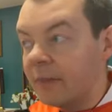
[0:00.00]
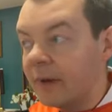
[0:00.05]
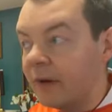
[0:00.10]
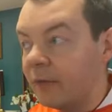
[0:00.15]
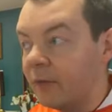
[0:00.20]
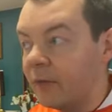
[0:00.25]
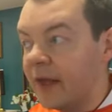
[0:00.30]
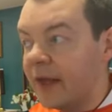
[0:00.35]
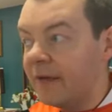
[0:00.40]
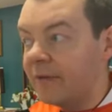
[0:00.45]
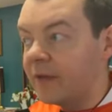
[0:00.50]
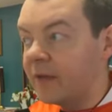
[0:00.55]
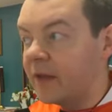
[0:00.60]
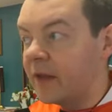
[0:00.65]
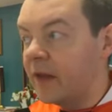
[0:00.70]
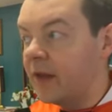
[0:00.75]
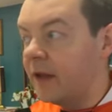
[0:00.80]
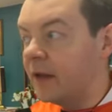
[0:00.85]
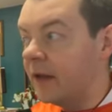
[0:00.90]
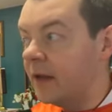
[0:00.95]
But we have
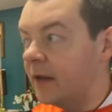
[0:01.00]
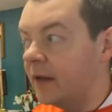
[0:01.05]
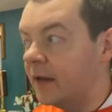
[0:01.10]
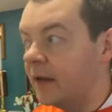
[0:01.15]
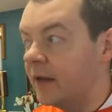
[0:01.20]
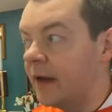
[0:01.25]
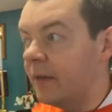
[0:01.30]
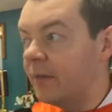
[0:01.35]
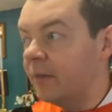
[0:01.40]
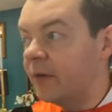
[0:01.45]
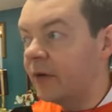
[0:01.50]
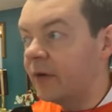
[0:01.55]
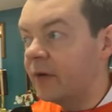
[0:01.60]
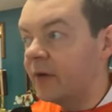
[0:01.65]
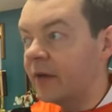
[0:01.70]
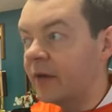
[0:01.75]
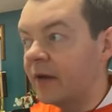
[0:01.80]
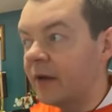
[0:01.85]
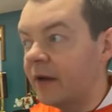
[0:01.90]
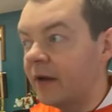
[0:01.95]
seen
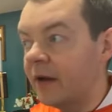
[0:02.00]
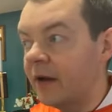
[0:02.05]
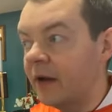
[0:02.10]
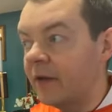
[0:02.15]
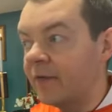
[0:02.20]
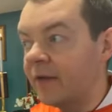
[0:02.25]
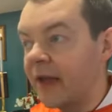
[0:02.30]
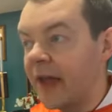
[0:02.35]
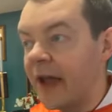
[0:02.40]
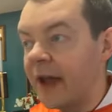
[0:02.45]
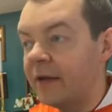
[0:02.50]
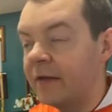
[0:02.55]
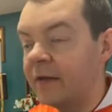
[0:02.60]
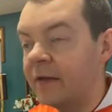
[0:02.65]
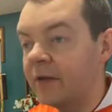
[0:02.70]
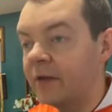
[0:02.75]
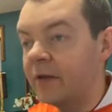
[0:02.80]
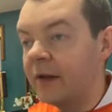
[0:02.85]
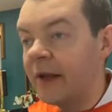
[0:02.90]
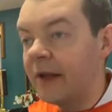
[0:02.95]
numbers of
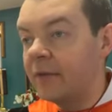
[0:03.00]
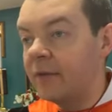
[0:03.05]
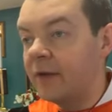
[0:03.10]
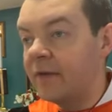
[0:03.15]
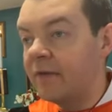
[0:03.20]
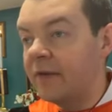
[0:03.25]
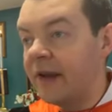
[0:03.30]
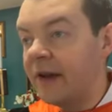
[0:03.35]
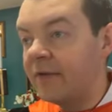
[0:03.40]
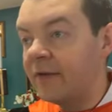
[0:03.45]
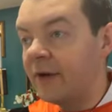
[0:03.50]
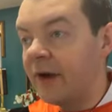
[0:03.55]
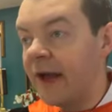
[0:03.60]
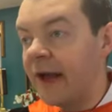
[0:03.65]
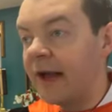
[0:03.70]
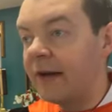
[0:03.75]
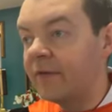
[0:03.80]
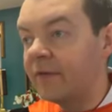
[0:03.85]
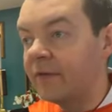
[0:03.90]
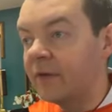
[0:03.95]
cancer like we never
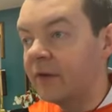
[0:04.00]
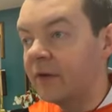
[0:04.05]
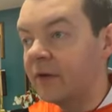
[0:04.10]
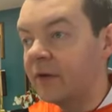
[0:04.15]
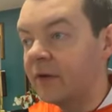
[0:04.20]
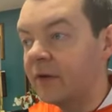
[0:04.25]
have.